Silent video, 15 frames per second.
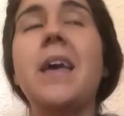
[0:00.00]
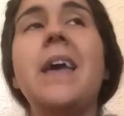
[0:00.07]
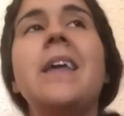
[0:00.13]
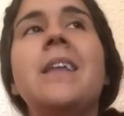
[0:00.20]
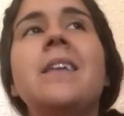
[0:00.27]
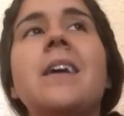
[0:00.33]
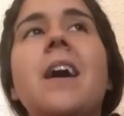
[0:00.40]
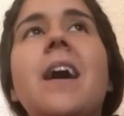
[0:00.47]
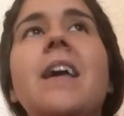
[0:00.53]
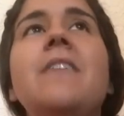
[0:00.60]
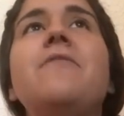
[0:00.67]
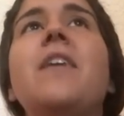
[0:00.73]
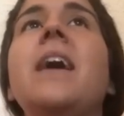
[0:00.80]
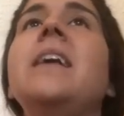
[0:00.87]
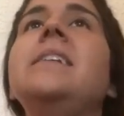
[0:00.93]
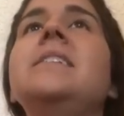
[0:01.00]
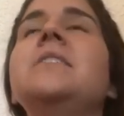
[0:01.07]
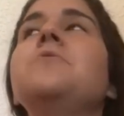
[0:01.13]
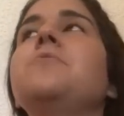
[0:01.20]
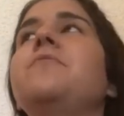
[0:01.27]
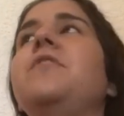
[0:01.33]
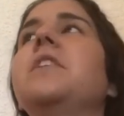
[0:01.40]
And if I
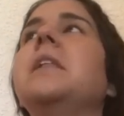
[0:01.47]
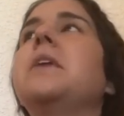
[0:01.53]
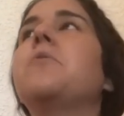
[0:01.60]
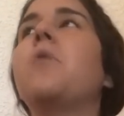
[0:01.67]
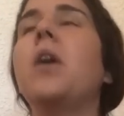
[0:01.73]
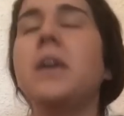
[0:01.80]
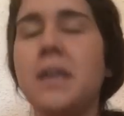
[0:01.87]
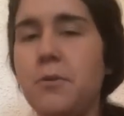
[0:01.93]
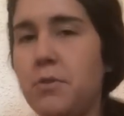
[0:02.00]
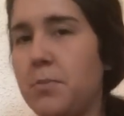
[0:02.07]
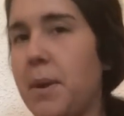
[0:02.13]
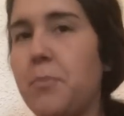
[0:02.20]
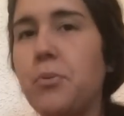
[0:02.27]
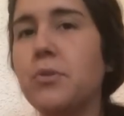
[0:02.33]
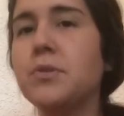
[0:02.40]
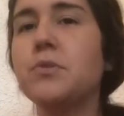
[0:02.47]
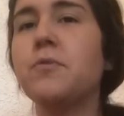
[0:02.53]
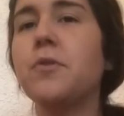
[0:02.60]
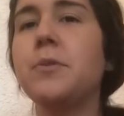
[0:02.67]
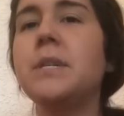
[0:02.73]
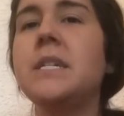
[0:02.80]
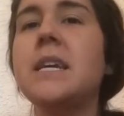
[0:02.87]
didn't feel like walking with my poles
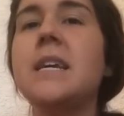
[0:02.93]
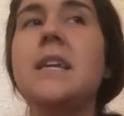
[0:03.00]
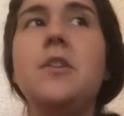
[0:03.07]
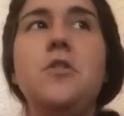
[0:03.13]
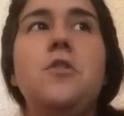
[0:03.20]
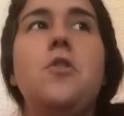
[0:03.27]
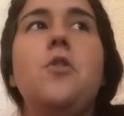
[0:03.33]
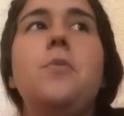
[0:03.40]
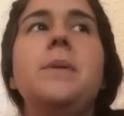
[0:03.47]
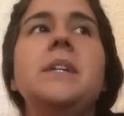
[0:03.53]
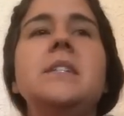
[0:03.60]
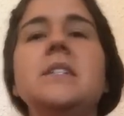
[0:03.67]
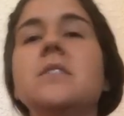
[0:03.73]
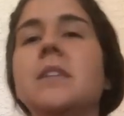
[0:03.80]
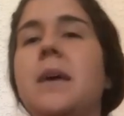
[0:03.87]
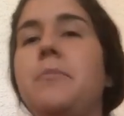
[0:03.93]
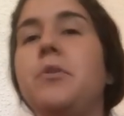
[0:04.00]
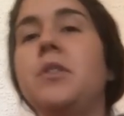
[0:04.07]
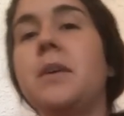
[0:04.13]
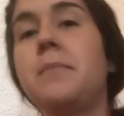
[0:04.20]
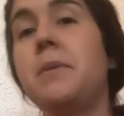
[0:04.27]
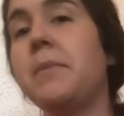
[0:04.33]
for one day, no big deal. I
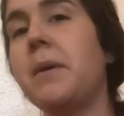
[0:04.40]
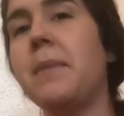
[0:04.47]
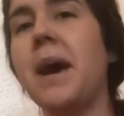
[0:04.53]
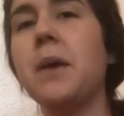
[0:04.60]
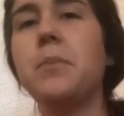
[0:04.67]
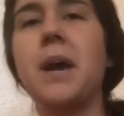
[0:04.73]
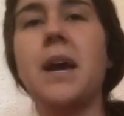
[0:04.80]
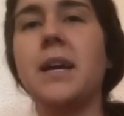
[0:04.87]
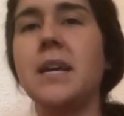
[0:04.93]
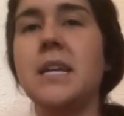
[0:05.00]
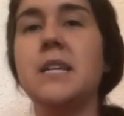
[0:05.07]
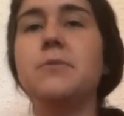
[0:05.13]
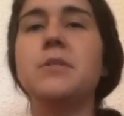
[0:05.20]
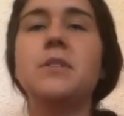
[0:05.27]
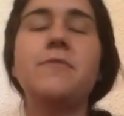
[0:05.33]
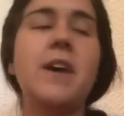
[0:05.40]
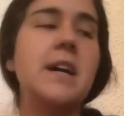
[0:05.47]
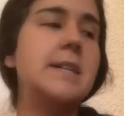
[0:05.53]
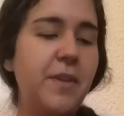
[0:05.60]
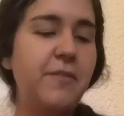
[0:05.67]
put them in my backpack and it was fine.